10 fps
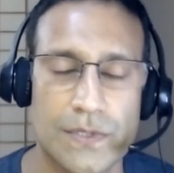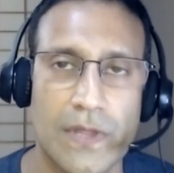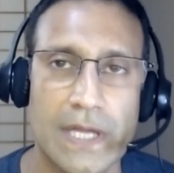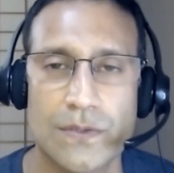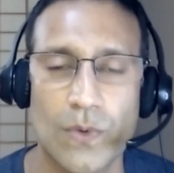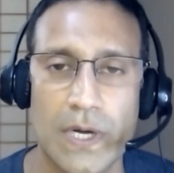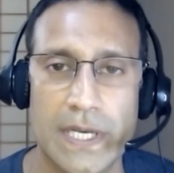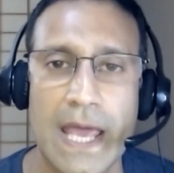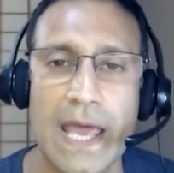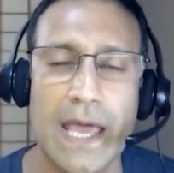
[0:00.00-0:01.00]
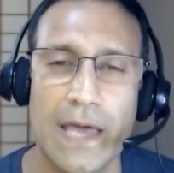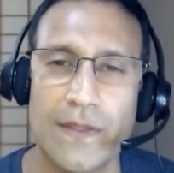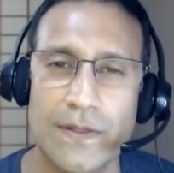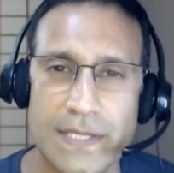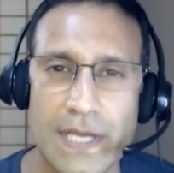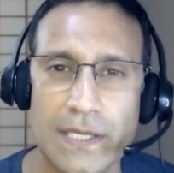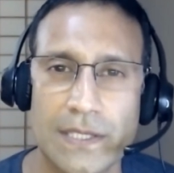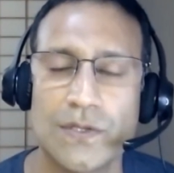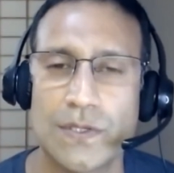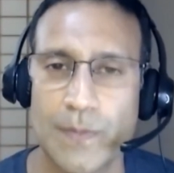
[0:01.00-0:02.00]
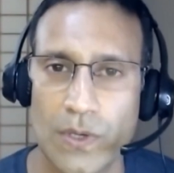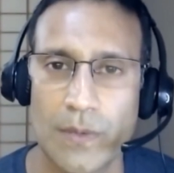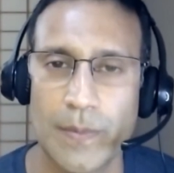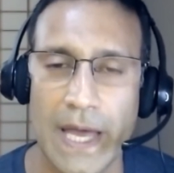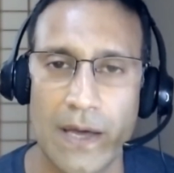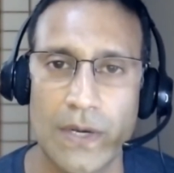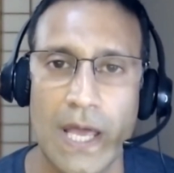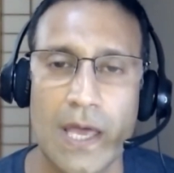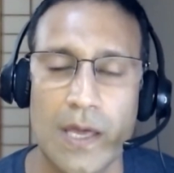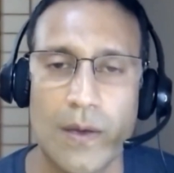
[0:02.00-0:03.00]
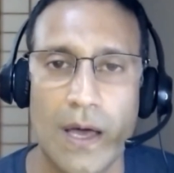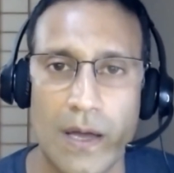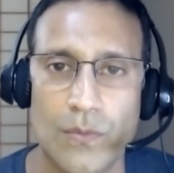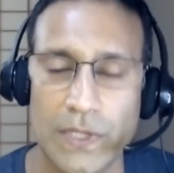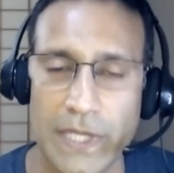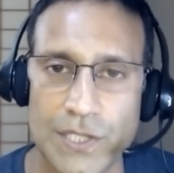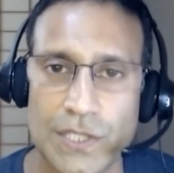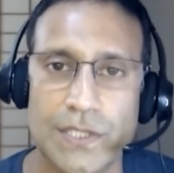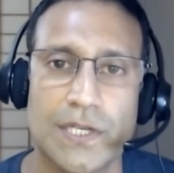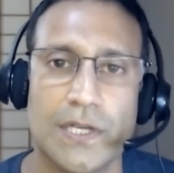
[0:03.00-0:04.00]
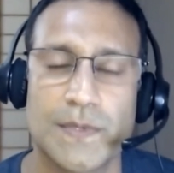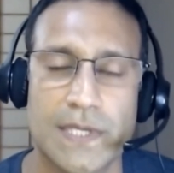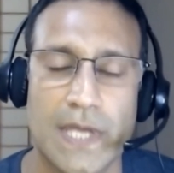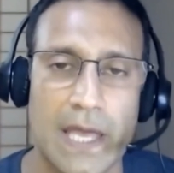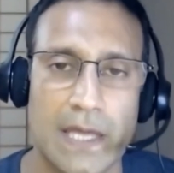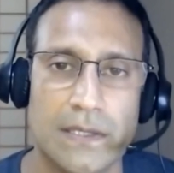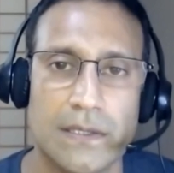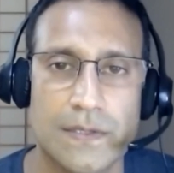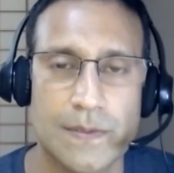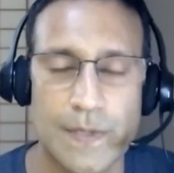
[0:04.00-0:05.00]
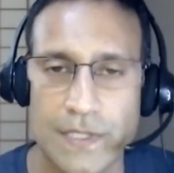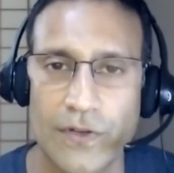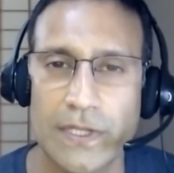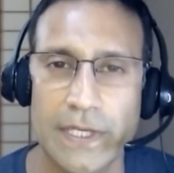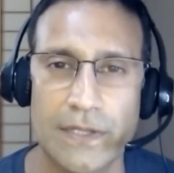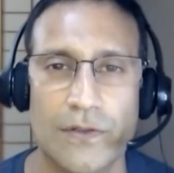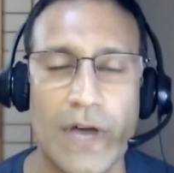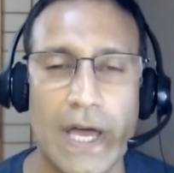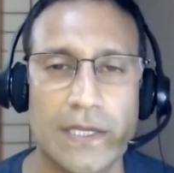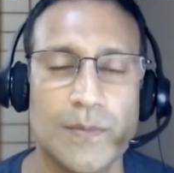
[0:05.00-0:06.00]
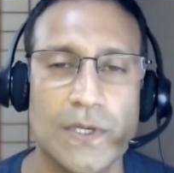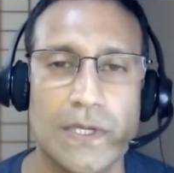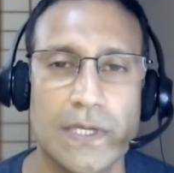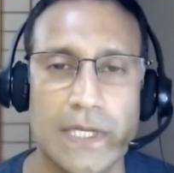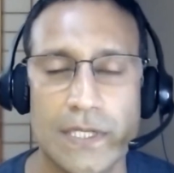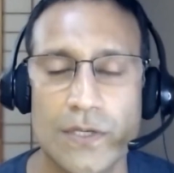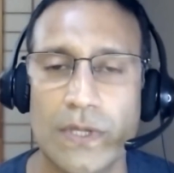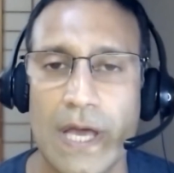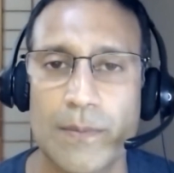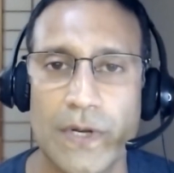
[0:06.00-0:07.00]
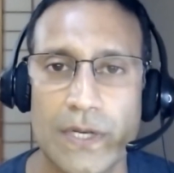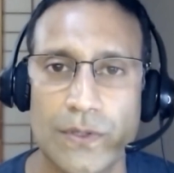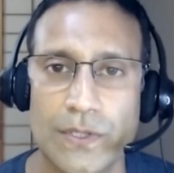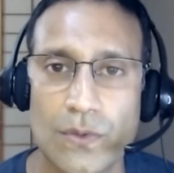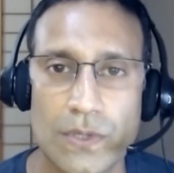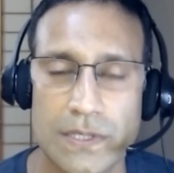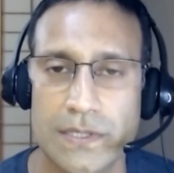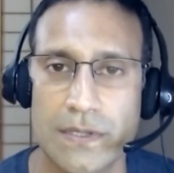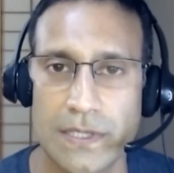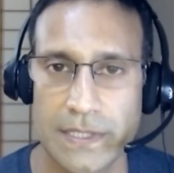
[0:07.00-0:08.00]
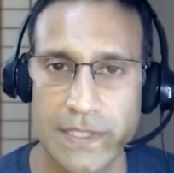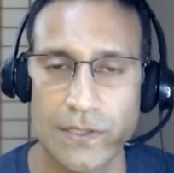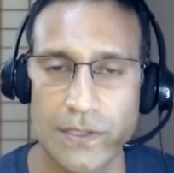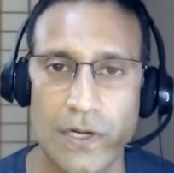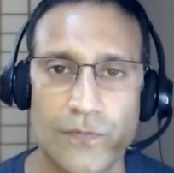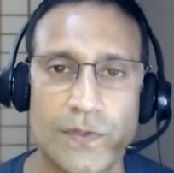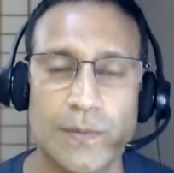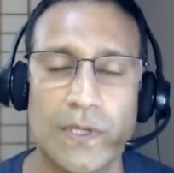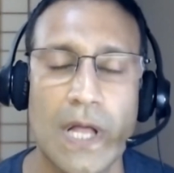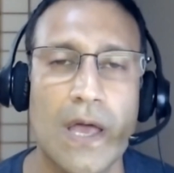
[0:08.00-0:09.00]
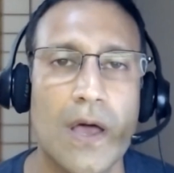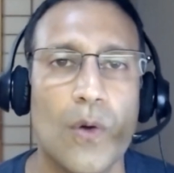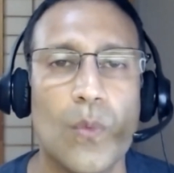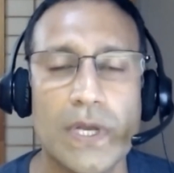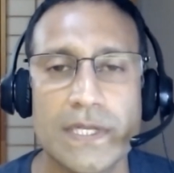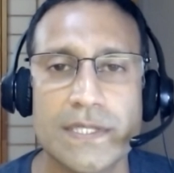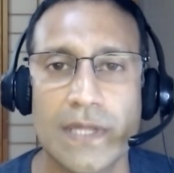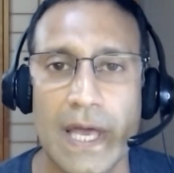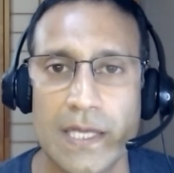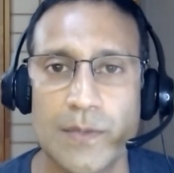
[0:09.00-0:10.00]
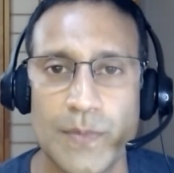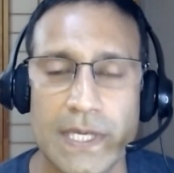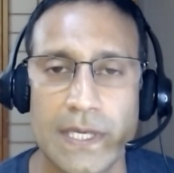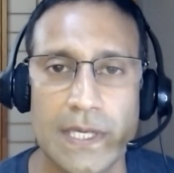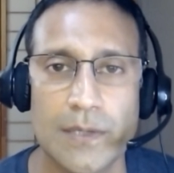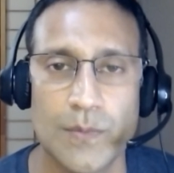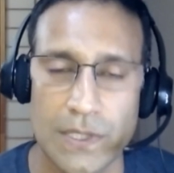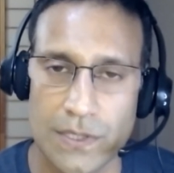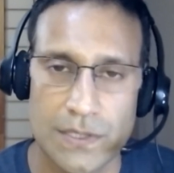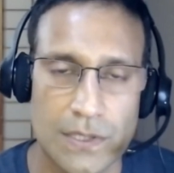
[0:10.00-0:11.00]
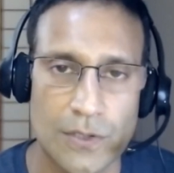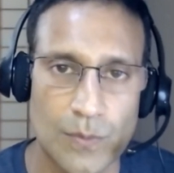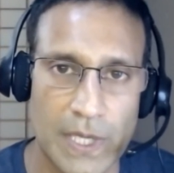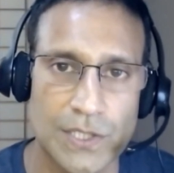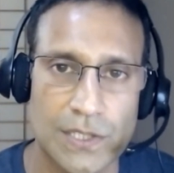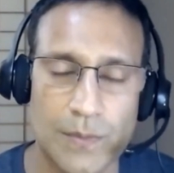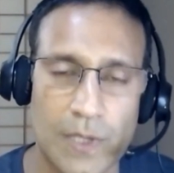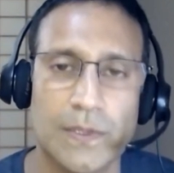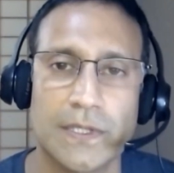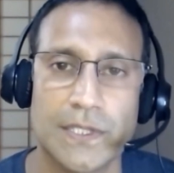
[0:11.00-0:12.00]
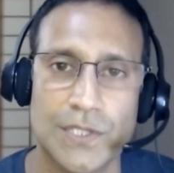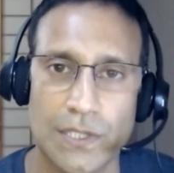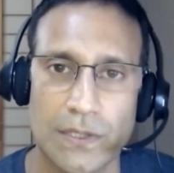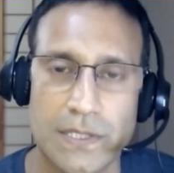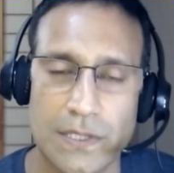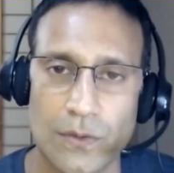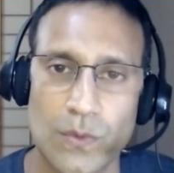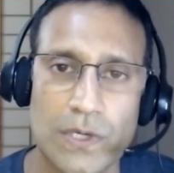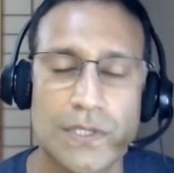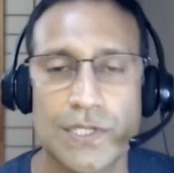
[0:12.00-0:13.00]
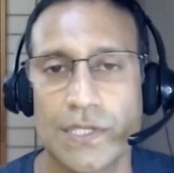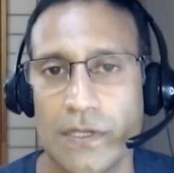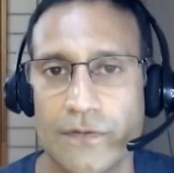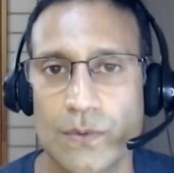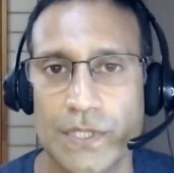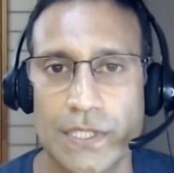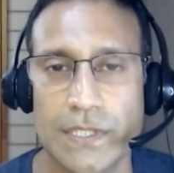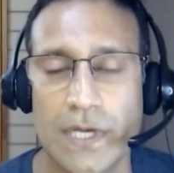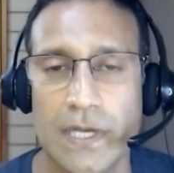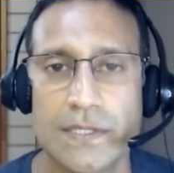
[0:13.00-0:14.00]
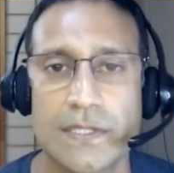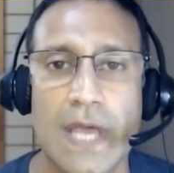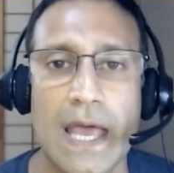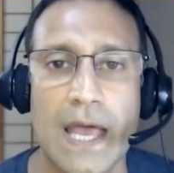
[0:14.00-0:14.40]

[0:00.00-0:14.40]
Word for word: So that's one. And then the second, you spoke about relationships, and specifically in the FI community. Can you elaborate on yours to the extent you're comfortable? What it's like being, because you mentioned publicly Jill still works, she loves what she does.